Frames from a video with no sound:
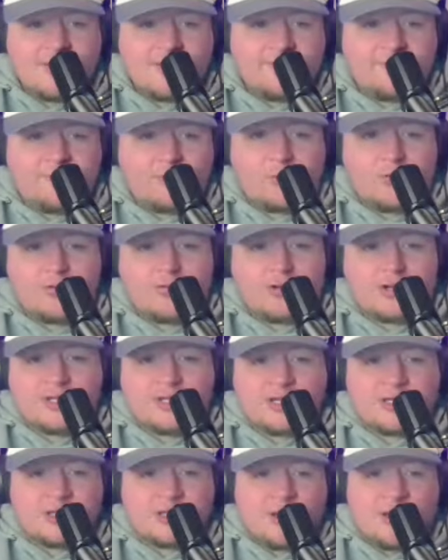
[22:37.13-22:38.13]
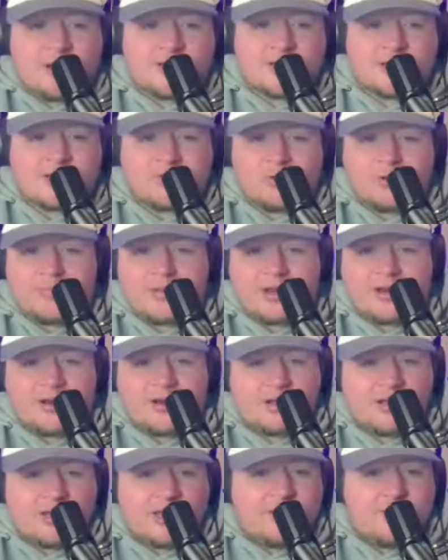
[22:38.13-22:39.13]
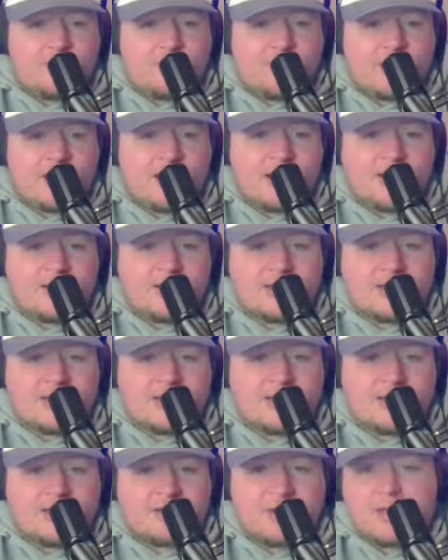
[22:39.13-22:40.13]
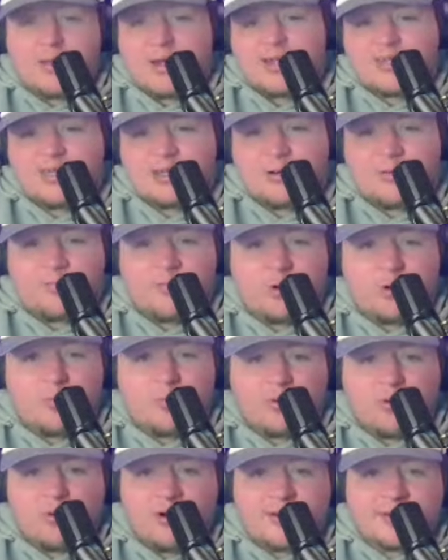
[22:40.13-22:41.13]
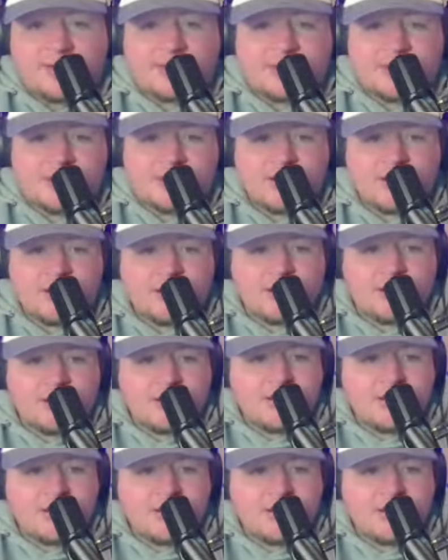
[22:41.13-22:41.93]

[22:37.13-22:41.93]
4 of their 6 losses were been in league play, decided by like 10 or fewer points.